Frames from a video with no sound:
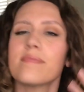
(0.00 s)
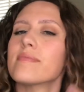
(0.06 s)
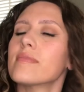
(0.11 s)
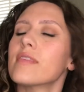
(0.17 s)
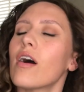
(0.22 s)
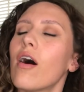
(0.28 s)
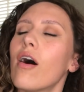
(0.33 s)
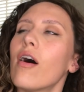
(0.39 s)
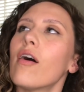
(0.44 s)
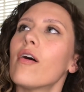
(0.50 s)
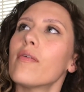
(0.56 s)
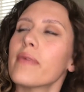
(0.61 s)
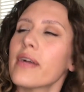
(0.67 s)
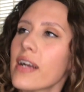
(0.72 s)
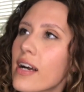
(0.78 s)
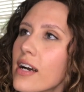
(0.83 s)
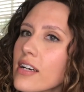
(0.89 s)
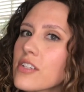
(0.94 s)
Oh my
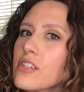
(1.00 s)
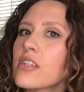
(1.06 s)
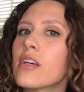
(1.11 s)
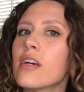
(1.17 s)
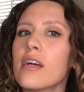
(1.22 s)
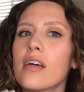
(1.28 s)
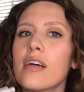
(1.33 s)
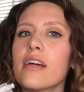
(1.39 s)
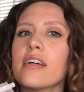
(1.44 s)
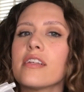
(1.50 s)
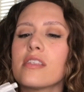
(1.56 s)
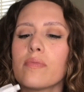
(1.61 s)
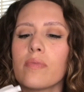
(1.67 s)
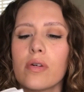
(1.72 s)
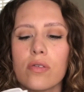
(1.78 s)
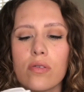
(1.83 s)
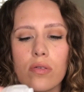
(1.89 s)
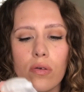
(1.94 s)
gosh, it
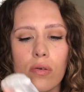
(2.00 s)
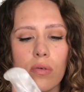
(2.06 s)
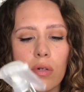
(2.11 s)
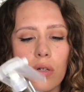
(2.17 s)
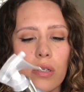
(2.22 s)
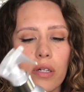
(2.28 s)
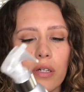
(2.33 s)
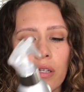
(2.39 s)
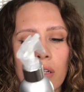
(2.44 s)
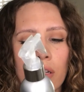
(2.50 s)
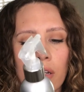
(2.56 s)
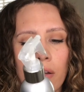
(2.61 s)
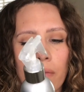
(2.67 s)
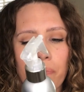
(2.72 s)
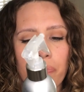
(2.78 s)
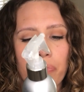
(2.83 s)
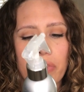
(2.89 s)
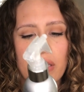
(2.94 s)
smells so good.
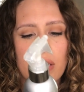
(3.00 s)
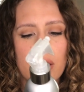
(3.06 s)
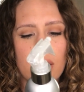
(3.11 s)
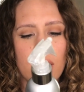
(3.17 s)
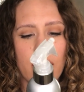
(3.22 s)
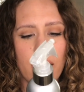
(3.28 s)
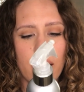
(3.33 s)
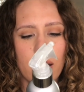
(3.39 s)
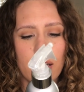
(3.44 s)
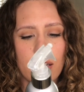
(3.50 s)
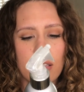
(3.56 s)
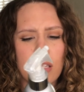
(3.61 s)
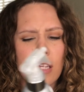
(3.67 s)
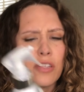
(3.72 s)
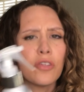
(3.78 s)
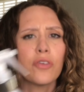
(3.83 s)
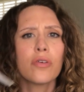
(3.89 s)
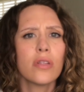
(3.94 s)
This has, and
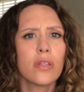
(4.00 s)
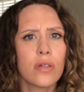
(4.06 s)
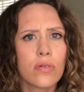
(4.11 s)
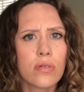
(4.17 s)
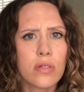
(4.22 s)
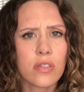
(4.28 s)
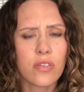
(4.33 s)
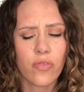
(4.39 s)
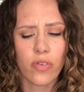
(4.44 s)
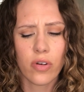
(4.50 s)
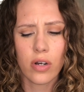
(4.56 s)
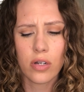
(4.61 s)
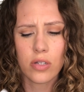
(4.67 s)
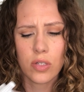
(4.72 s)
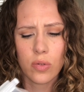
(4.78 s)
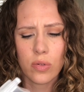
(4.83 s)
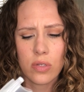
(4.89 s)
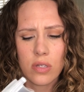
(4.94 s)
you can use this for all
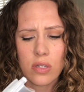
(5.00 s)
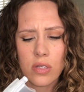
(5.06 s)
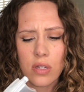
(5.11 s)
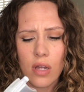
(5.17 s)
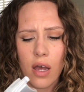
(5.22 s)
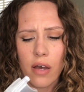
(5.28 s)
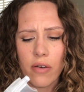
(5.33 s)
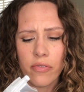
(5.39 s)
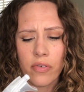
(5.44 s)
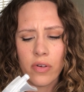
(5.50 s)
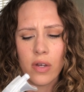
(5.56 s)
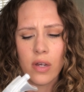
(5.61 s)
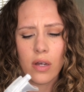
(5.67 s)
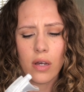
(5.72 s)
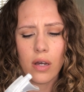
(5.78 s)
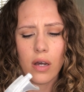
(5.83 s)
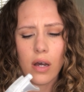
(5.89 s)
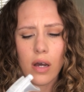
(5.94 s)
sorts of stuff.
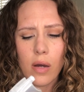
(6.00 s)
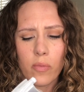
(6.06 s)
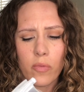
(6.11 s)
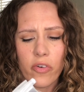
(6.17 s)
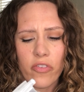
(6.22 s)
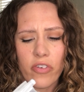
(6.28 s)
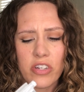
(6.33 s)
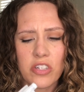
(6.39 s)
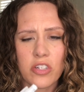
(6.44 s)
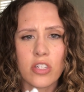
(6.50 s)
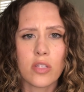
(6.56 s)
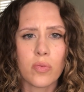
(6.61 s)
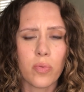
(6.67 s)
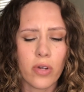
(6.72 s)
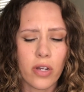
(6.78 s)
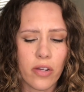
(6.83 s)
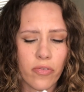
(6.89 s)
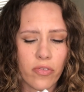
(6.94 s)
Refreshing
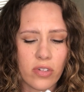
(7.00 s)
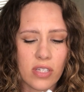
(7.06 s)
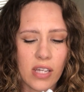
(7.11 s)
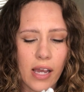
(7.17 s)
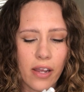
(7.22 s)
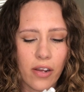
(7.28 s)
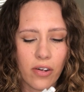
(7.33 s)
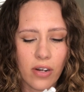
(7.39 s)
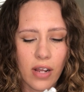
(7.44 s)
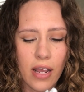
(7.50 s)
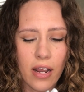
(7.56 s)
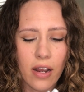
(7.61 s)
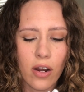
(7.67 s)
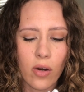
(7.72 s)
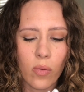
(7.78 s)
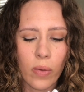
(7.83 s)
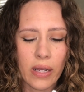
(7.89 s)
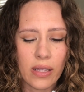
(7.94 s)
spray for tired hair,
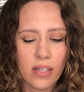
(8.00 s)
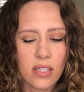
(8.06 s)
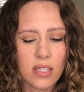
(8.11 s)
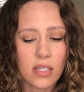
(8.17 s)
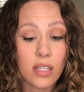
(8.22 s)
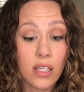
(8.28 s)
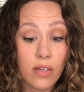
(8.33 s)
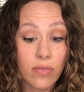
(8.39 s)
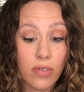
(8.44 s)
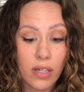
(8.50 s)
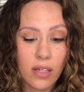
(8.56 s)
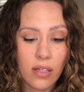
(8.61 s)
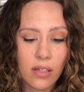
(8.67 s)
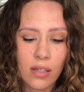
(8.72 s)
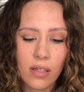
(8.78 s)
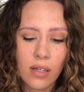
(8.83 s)
weightless leave-in,